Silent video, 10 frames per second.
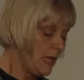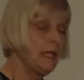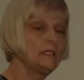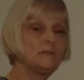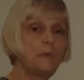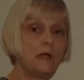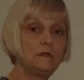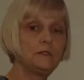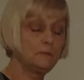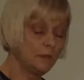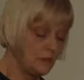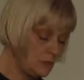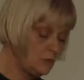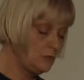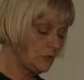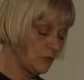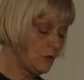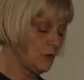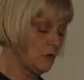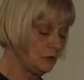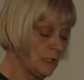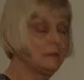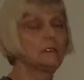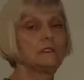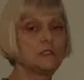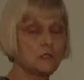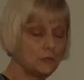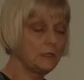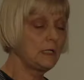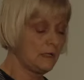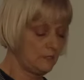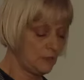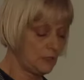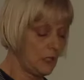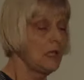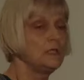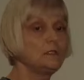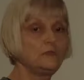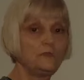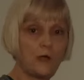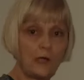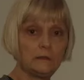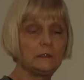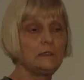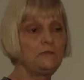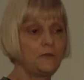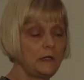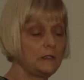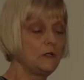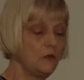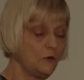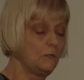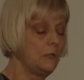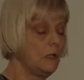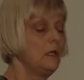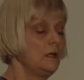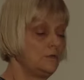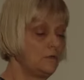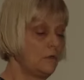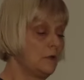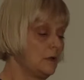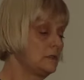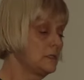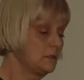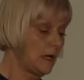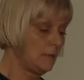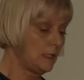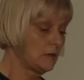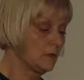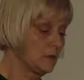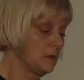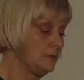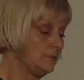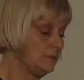inspired a renewed call and concerted effort to finally find a home for ceramic art.